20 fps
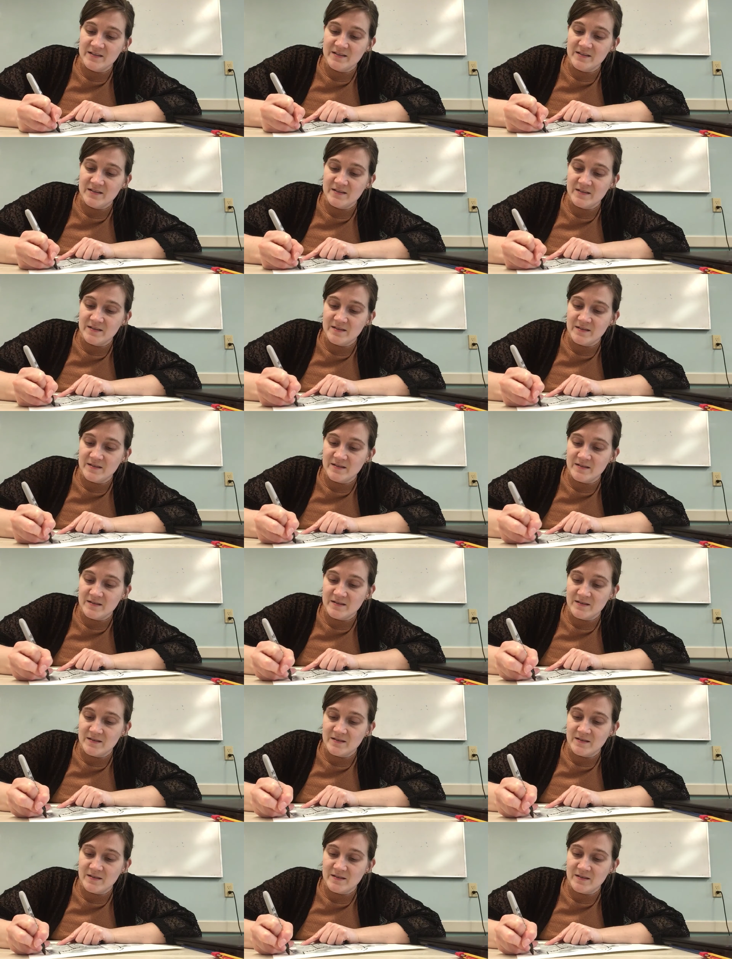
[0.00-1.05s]

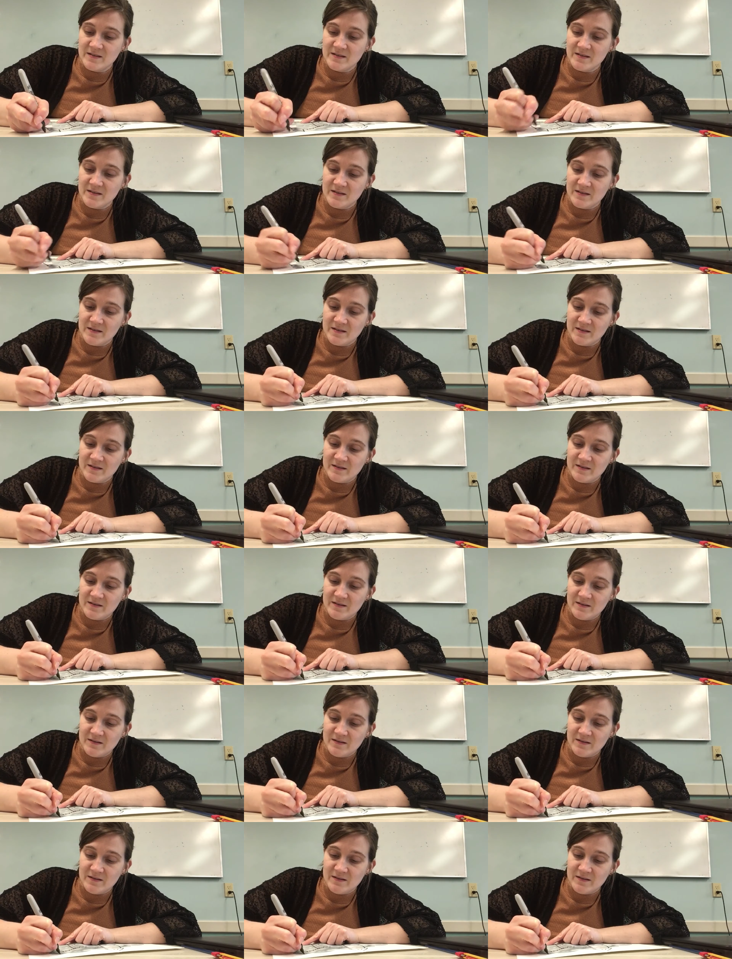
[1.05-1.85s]
(no one is talking)